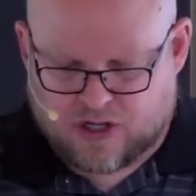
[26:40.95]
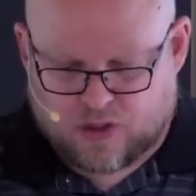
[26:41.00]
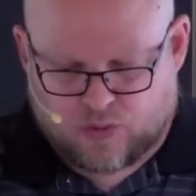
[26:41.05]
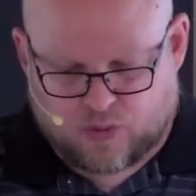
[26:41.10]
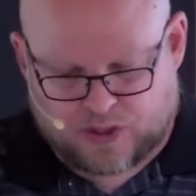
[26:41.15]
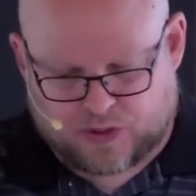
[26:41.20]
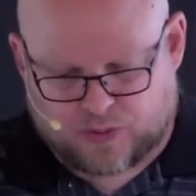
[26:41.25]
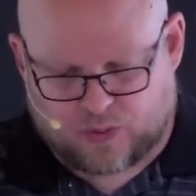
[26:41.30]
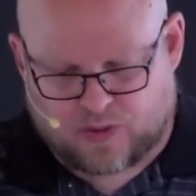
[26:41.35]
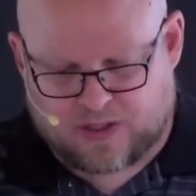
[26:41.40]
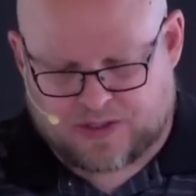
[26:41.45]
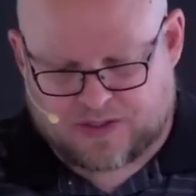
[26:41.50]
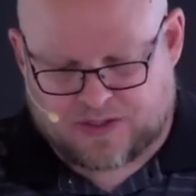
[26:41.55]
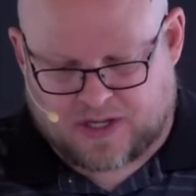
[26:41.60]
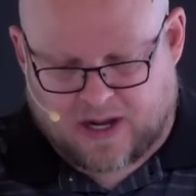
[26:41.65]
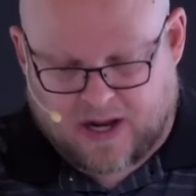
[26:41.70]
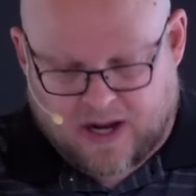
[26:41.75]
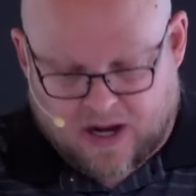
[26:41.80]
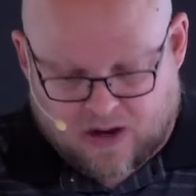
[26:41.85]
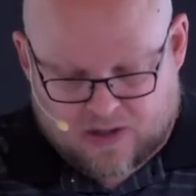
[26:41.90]
which was
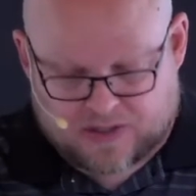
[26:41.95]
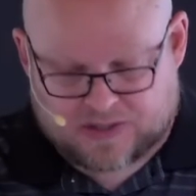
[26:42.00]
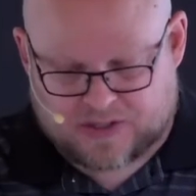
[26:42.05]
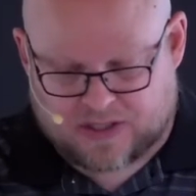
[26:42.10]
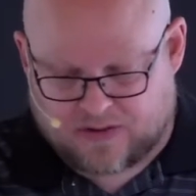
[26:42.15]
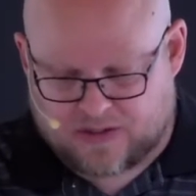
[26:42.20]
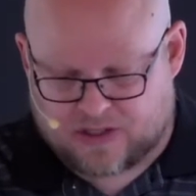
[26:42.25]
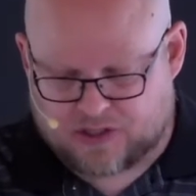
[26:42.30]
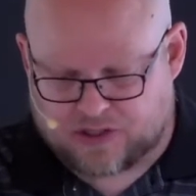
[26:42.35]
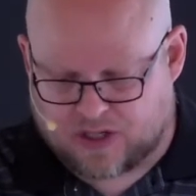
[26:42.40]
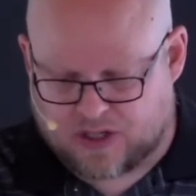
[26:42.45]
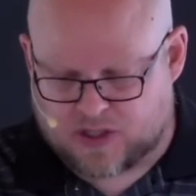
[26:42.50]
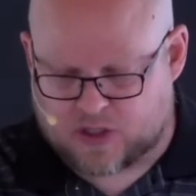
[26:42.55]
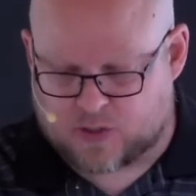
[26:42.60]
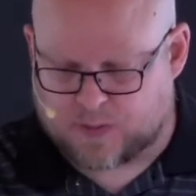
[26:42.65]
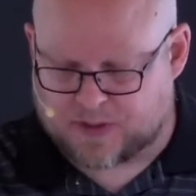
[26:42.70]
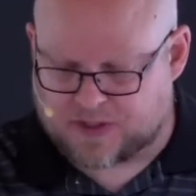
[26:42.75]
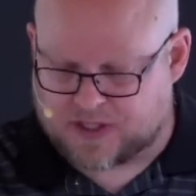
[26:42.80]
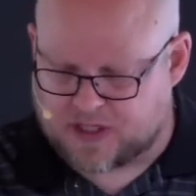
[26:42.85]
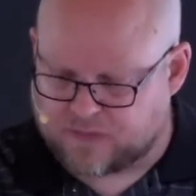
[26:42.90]
a heresy that John
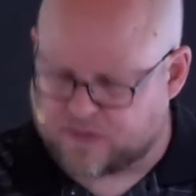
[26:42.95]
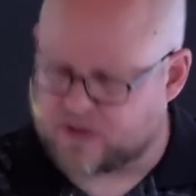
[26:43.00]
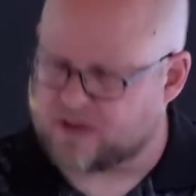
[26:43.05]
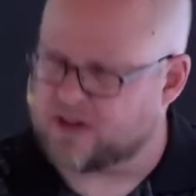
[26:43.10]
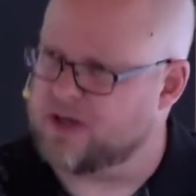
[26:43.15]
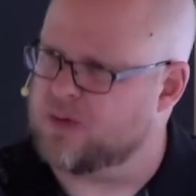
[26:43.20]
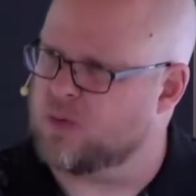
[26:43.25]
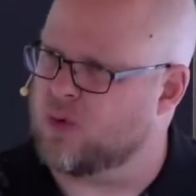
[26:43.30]
specifically